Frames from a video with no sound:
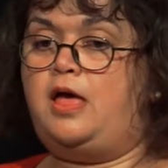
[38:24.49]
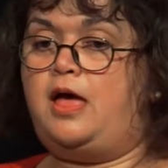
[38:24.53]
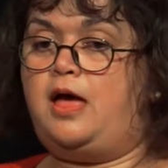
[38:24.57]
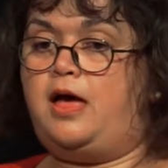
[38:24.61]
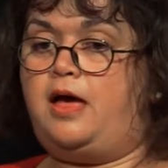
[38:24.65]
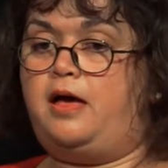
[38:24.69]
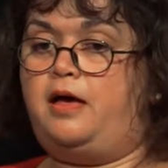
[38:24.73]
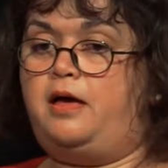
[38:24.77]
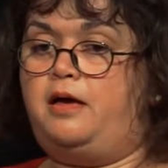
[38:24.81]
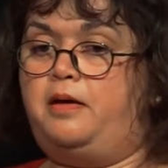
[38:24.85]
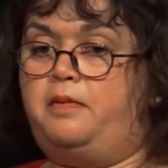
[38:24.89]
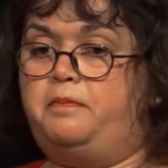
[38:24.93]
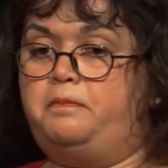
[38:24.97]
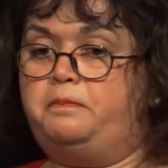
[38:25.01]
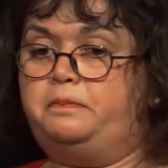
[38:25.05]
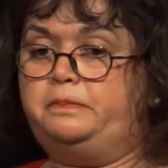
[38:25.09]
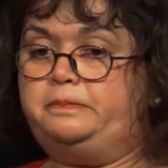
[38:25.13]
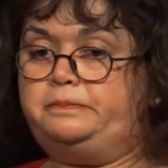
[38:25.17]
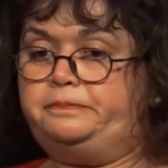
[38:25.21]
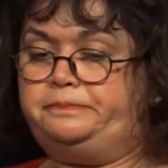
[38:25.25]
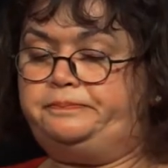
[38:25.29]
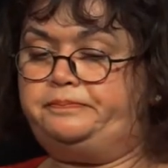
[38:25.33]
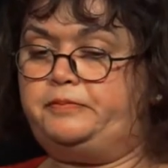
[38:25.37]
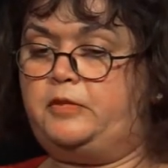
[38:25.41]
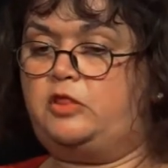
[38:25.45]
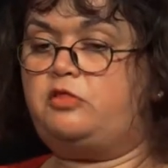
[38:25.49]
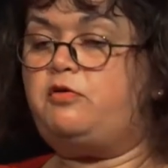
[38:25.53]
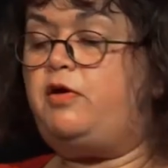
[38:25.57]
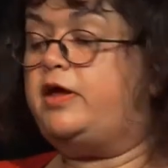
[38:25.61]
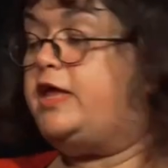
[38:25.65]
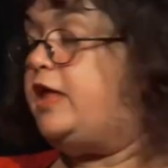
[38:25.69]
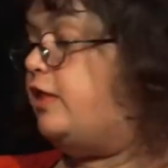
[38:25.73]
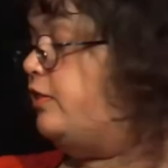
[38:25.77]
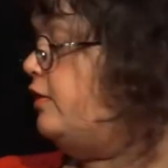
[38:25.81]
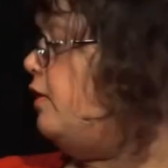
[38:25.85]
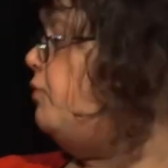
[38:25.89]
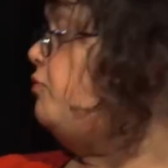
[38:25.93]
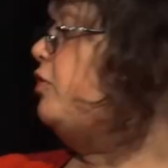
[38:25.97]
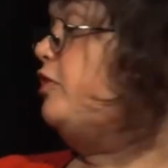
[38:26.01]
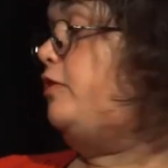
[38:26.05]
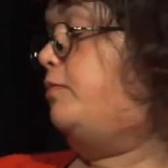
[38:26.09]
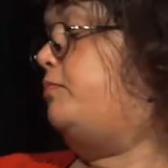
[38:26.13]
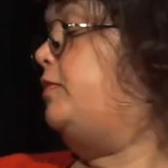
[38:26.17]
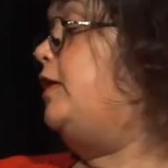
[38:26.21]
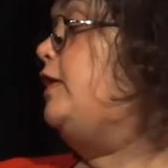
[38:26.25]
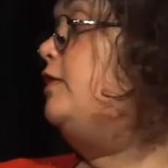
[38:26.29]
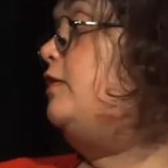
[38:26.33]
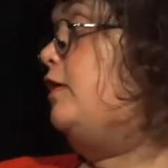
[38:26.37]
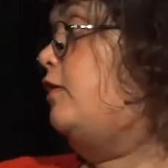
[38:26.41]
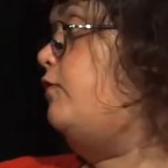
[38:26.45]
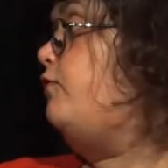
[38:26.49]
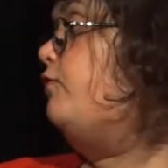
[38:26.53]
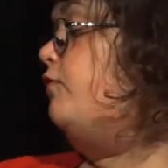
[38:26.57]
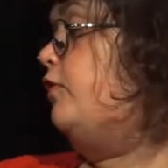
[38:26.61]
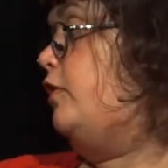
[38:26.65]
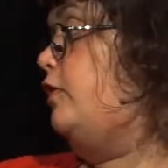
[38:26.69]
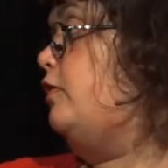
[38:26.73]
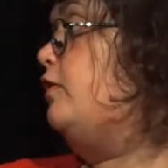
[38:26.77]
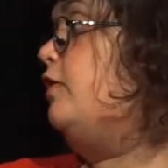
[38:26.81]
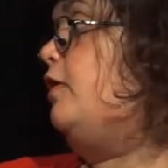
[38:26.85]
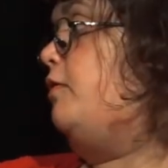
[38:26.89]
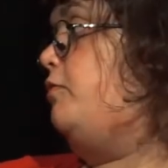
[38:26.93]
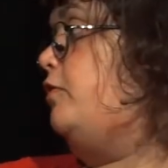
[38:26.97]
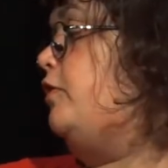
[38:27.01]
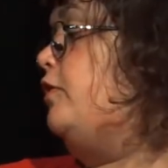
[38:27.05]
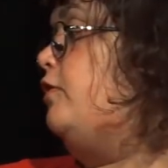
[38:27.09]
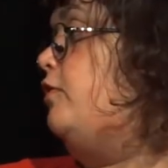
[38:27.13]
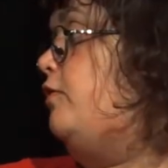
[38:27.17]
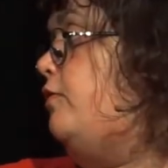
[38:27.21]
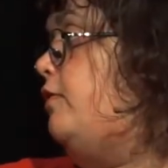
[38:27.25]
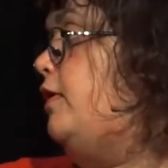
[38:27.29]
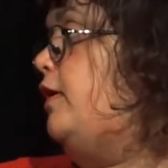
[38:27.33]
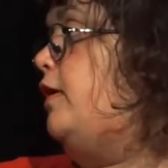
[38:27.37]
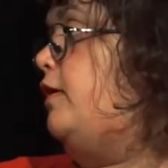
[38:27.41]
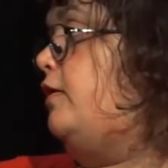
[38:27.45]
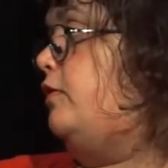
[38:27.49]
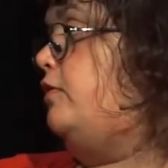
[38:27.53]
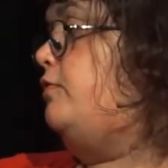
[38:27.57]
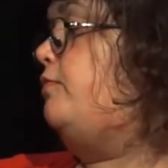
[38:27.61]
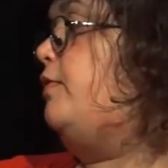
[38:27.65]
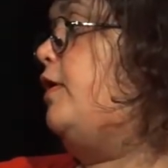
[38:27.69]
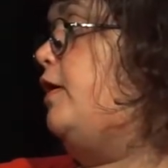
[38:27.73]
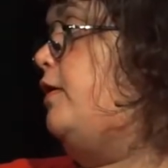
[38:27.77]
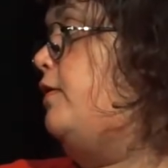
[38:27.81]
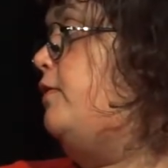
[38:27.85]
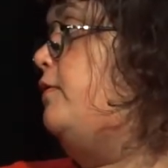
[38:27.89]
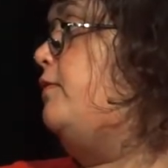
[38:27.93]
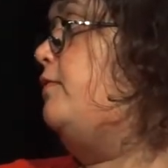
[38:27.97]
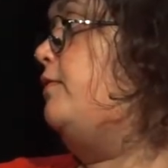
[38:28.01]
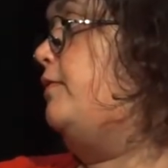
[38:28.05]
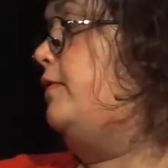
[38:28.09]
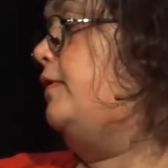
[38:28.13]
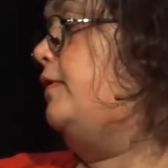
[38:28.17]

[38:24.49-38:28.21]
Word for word: Um, so I guess that was something different I was doing as well.